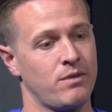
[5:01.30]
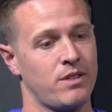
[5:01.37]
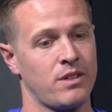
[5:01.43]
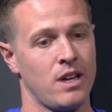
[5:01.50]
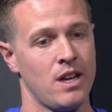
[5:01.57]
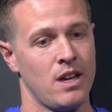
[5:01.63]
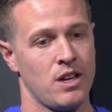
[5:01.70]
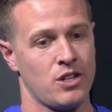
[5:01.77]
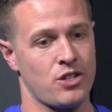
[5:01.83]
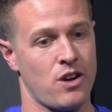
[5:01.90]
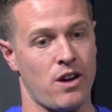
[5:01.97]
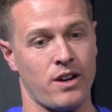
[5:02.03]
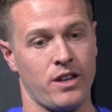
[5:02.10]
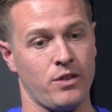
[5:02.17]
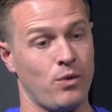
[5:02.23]
with
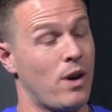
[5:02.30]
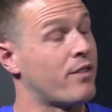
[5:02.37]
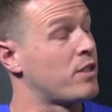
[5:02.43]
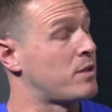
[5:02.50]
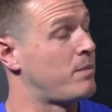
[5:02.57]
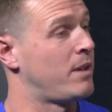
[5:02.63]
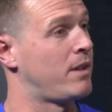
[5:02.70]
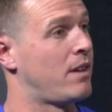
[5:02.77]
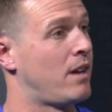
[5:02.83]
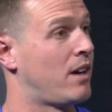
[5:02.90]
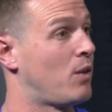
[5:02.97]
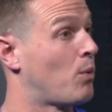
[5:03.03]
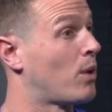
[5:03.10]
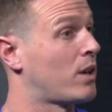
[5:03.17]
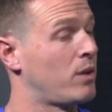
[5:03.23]
Sean and whoever's been
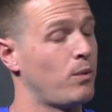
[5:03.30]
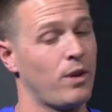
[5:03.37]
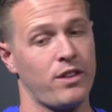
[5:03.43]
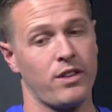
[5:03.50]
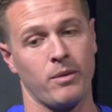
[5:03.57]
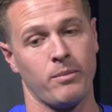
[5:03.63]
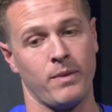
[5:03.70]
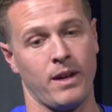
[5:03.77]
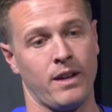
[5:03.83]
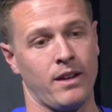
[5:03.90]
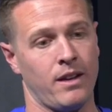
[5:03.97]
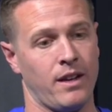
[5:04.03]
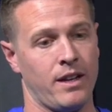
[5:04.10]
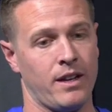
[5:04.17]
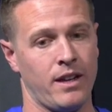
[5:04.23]
working with him
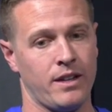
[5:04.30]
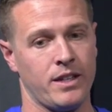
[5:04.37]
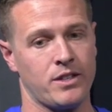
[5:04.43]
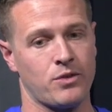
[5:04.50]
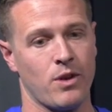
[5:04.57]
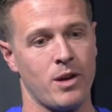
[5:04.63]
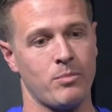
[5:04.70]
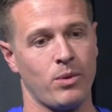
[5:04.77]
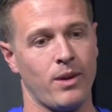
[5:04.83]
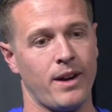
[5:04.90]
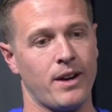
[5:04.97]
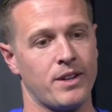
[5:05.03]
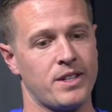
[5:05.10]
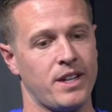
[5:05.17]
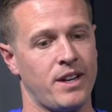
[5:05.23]
and these great
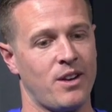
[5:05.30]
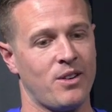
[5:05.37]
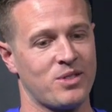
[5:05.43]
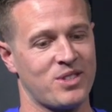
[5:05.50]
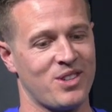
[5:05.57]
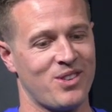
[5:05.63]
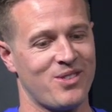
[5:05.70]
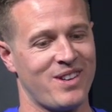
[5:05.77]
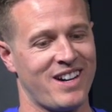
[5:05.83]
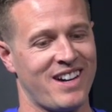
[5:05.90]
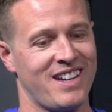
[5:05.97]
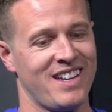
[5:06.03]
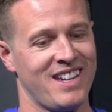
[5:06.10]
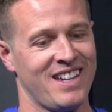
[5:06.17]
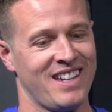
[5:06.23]
players, you know.
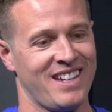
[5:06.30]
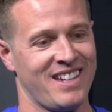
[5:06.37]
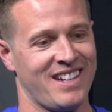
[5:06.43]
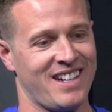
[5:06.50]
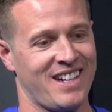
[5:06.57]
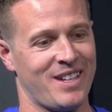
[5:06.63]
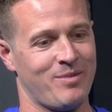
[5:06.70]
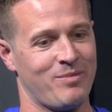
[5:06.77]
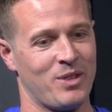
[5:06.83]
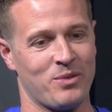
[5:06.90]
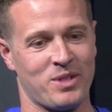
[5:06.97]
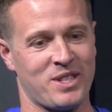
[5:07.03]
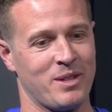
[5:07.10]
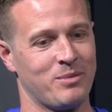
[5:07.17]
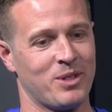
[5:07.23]
So there were
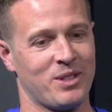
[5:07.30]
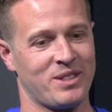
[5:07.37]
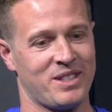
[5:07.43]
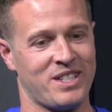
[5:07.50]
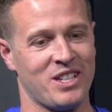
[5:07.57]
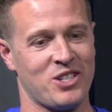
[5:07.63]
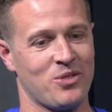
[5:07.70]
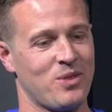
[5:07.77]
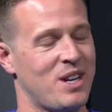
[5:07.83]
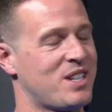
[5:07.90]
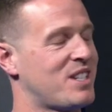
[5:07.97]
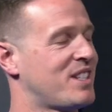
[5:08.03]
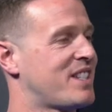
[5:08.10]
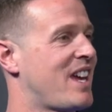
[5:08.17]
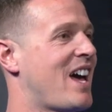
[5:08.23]
similar
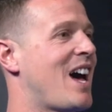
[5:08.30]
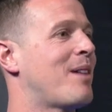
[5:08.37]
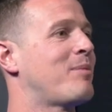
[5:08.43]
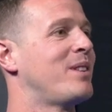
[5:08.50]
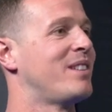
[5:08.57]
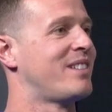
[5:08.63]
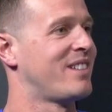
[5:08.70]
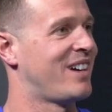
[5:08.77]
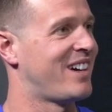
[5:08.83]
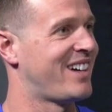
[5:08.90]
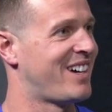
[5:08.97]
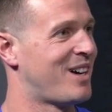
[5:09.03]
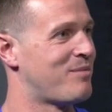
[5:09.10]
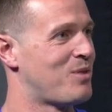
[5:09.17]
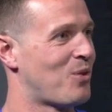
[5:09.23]
situations that happened
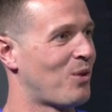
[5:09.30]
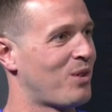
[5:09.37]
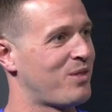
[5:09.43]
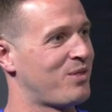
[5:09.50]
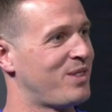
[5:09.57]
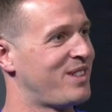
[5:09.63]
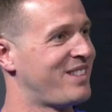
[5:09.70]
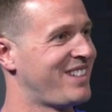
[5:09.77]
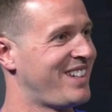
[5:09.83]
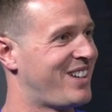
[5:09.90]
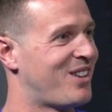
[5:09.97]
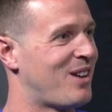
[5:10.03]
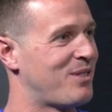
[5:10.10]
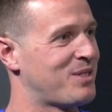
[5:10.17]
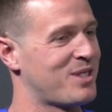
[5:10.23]
up north when, you
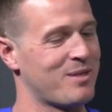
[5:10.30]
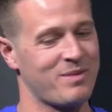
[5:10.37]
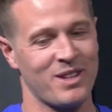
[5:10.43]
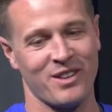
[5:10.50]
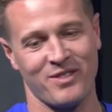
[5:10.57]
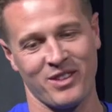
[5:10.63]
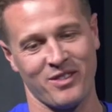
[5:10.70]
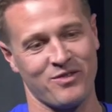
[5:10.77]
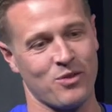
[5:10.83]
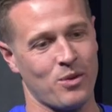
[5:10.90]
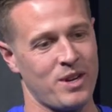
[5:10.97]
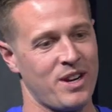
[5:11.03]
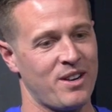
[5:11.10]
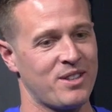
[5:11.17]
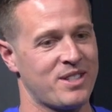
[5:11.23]
know, I was up there for the
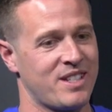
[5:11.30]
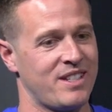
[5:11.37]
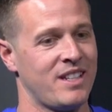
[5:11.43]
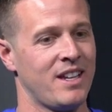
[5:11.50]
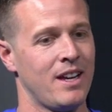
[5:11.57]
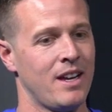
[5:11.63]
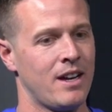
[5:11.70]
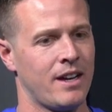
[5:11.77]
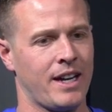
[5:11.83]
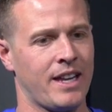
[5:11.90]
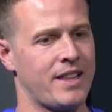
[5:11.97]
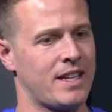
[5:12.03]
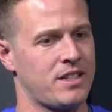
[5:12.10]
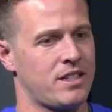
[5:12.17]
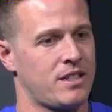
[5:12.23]
4 years, and again,
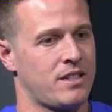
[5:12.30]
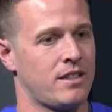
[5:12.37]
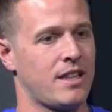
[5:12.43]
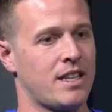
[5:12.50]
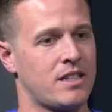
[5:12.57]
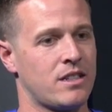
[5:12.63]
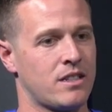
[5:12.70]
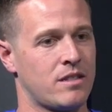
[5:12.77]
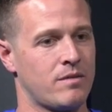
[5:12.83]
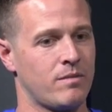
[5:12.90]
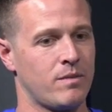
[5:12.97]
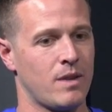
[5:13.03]
that's just